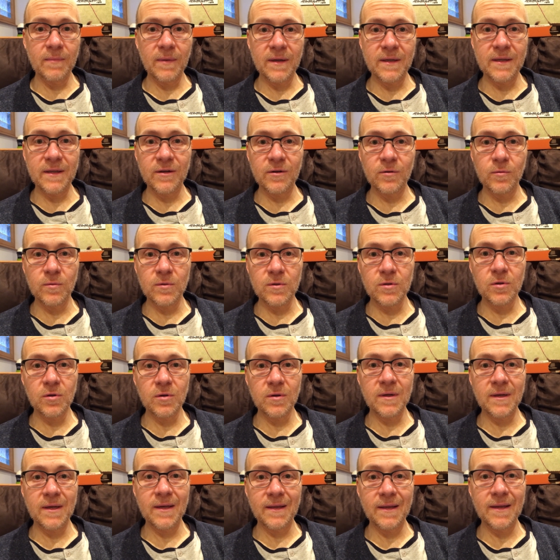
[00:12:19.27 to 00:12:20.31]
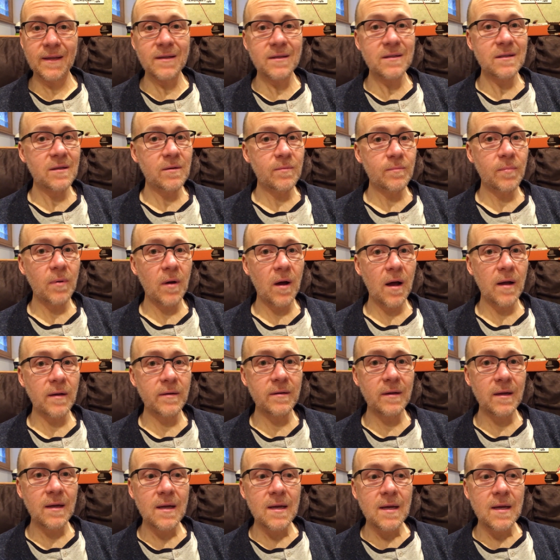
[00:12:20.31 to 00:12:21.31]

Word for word: dinner was cooking in the Instant Pot.